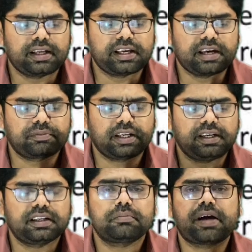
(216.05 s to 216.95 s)
and have
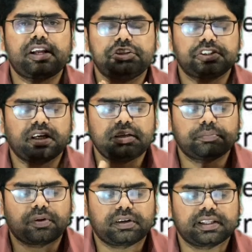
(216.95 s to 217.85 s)
greater biological
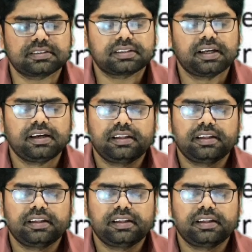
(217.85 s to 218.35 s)
importance